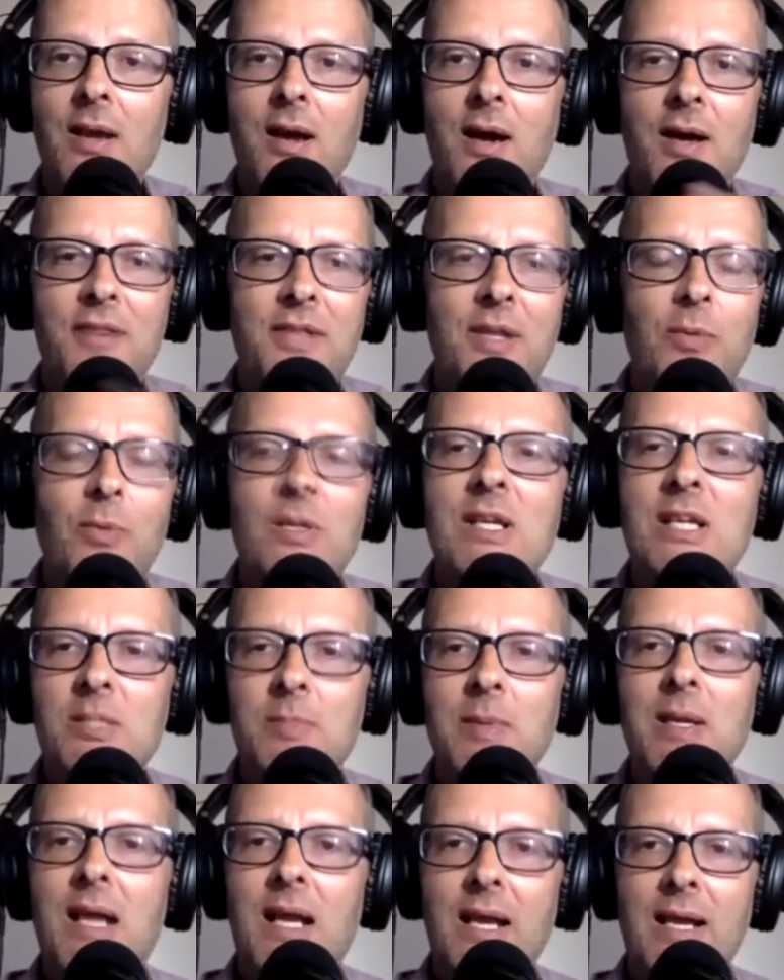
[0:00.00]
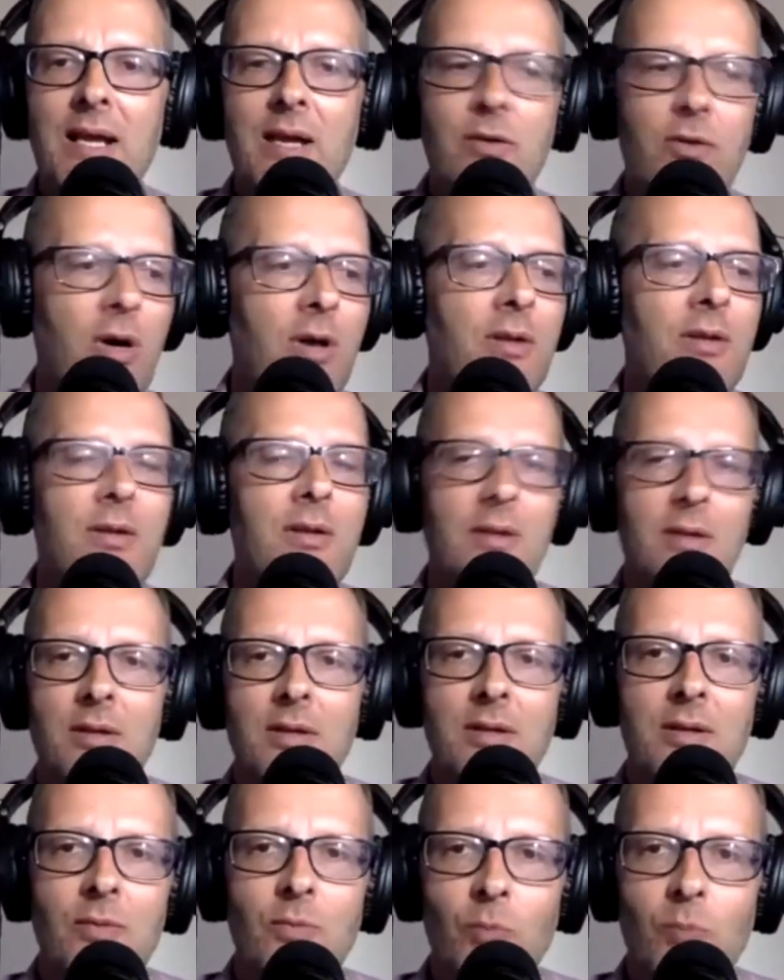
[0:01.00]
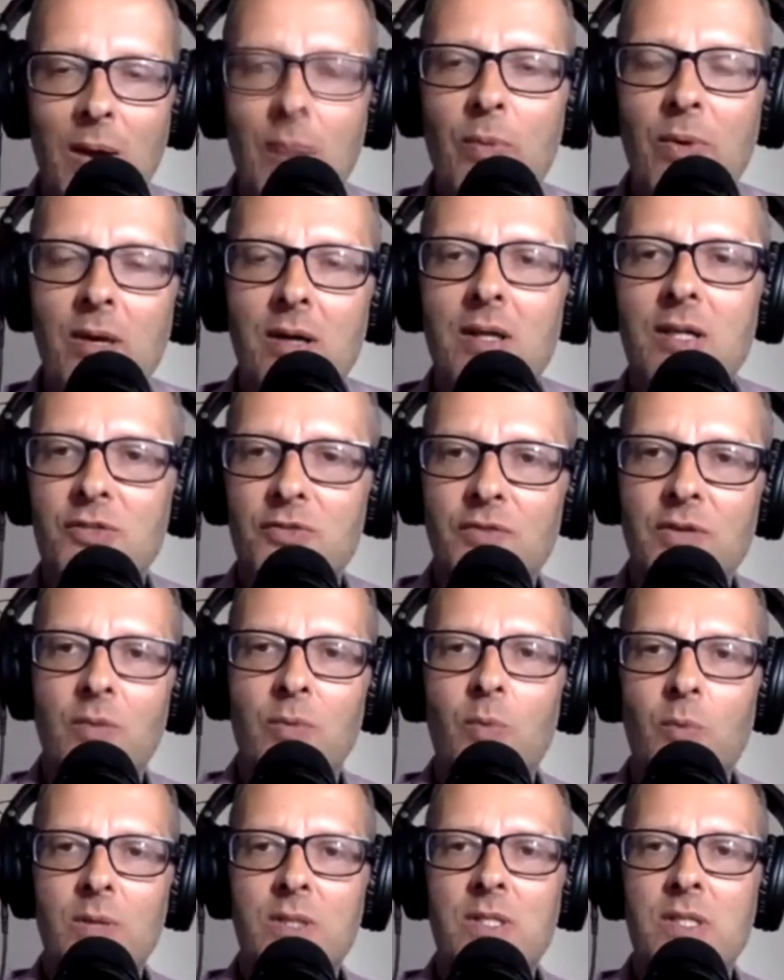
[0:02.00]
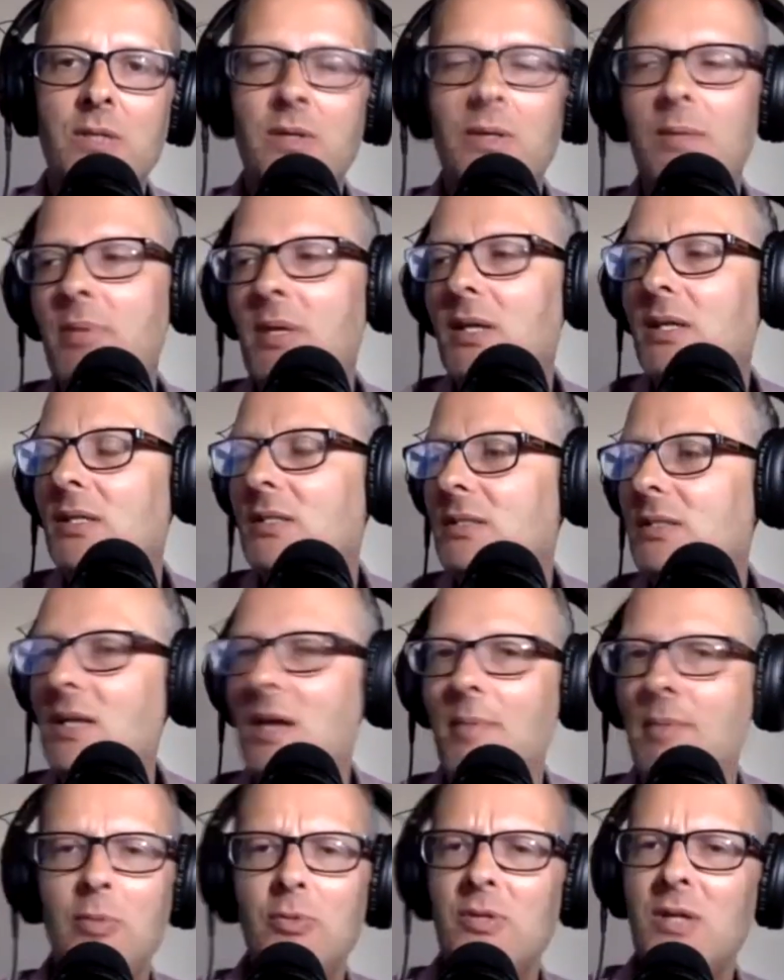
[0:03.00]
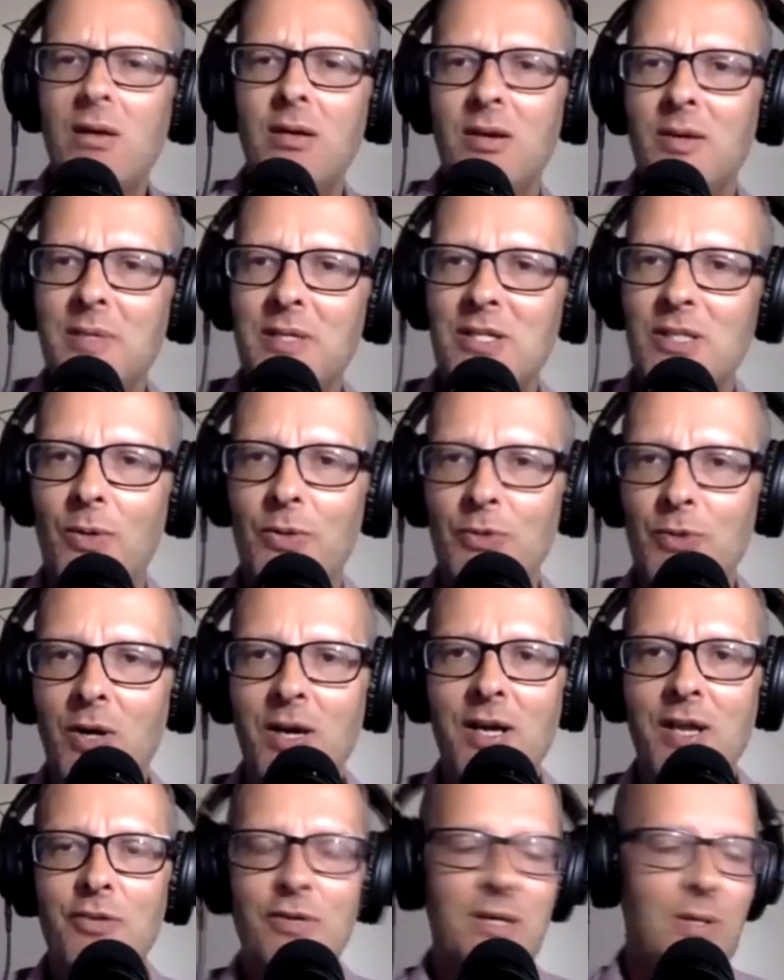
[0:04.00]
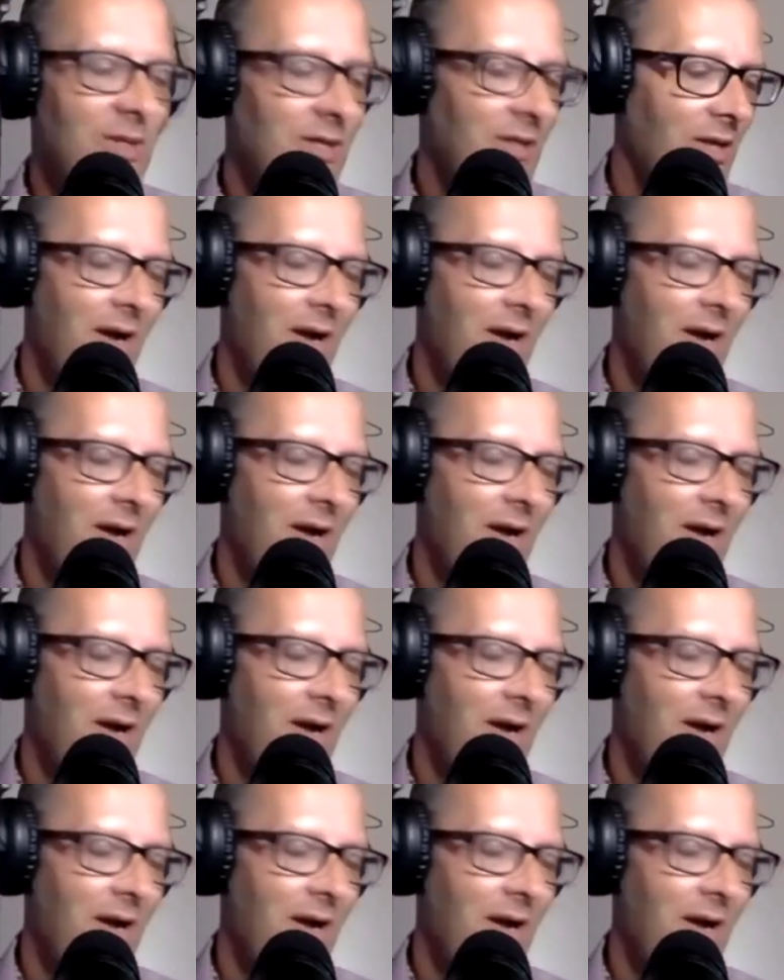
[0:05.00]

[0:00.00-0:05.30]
I think we need to be clear on when we ask for it and what we're doing because you know people don't like being told to. I agree with you.